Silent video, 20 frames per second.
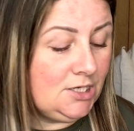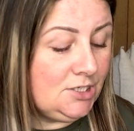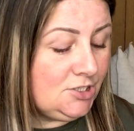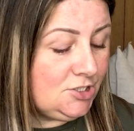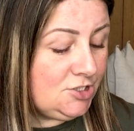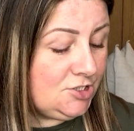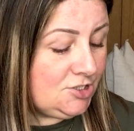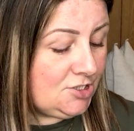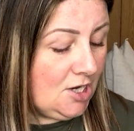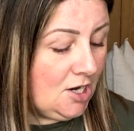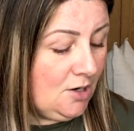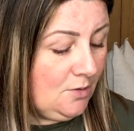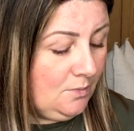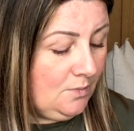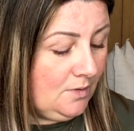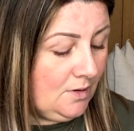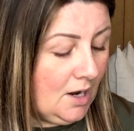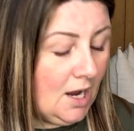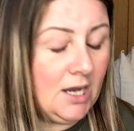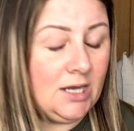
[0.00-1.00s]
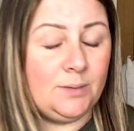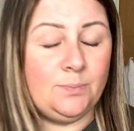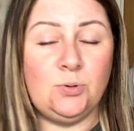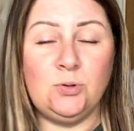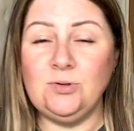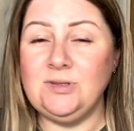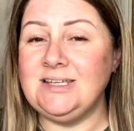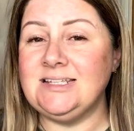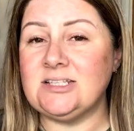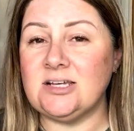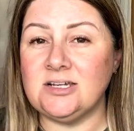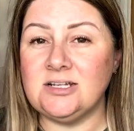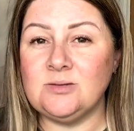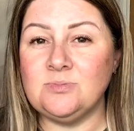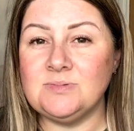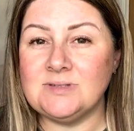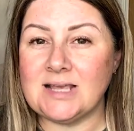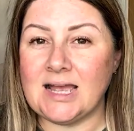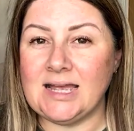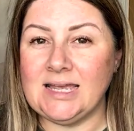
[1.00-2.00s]
So I'm going to pull these
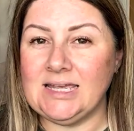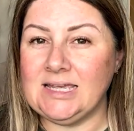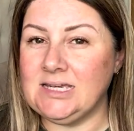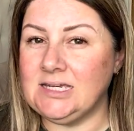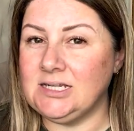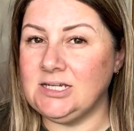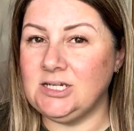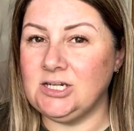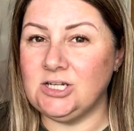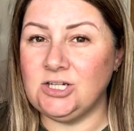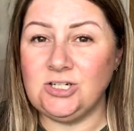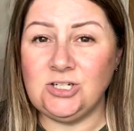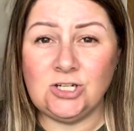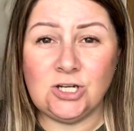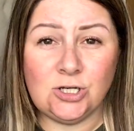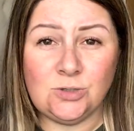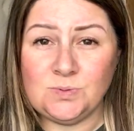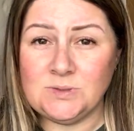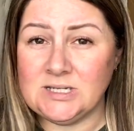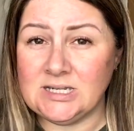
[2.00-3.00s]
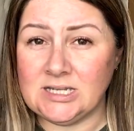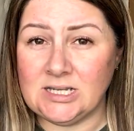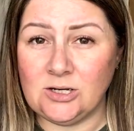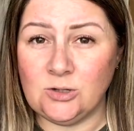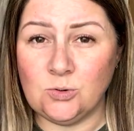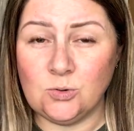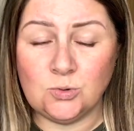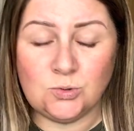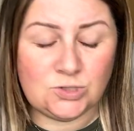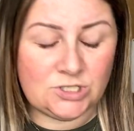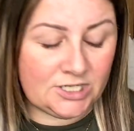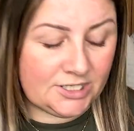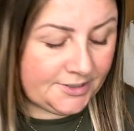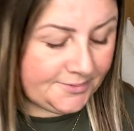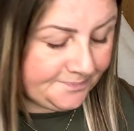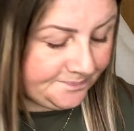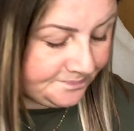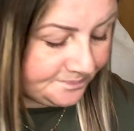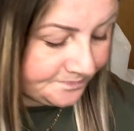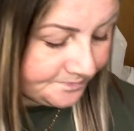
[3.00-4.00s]
items out in no particular
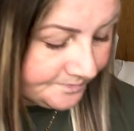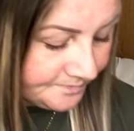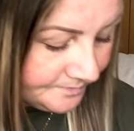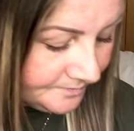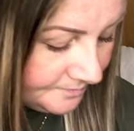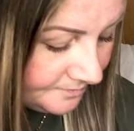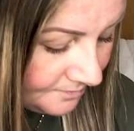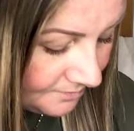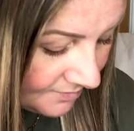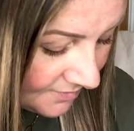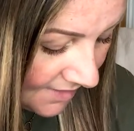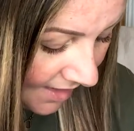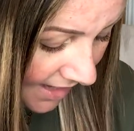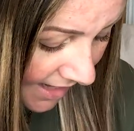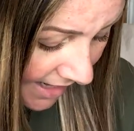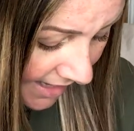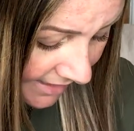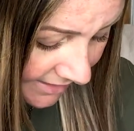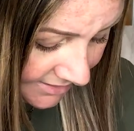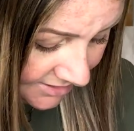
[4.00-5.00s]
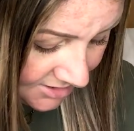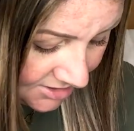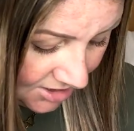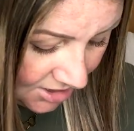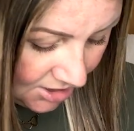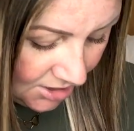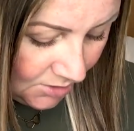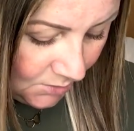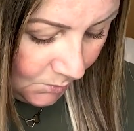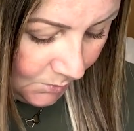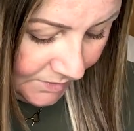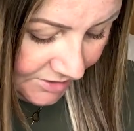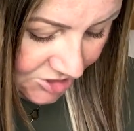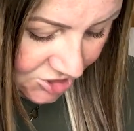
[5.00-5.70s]
order, and we'll